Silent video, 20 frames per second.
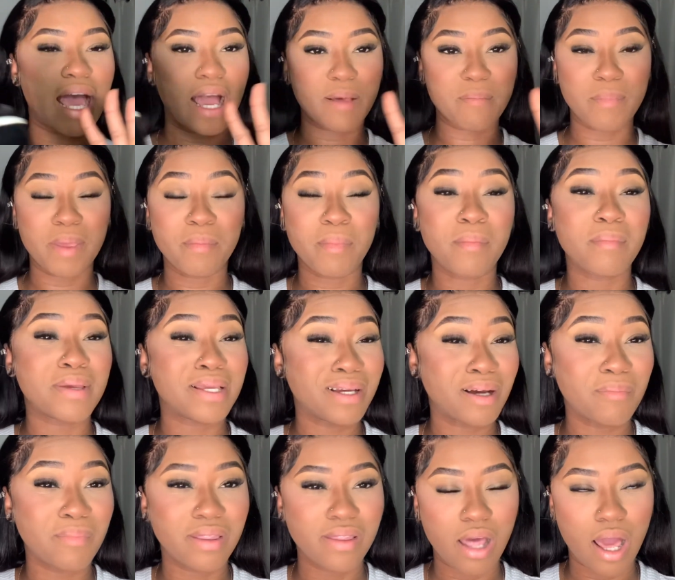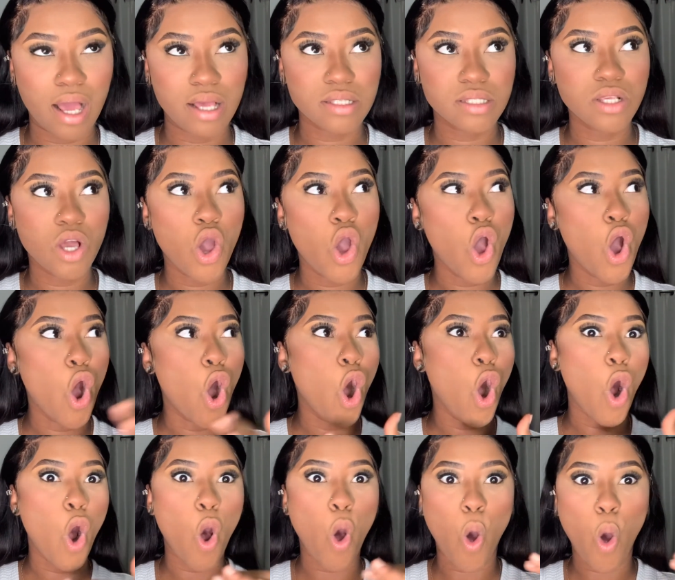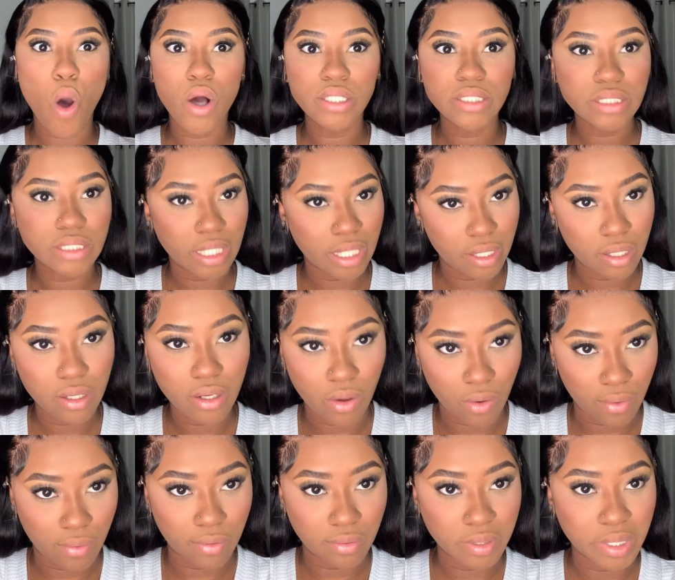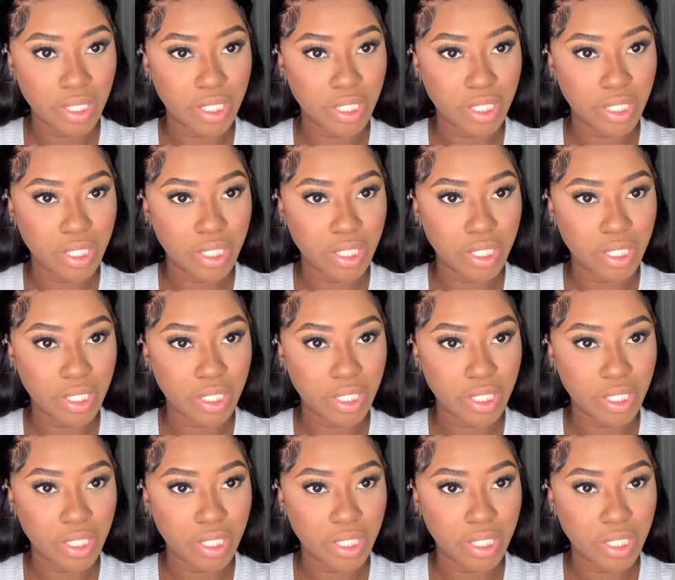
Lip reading: make my makeup last all day long.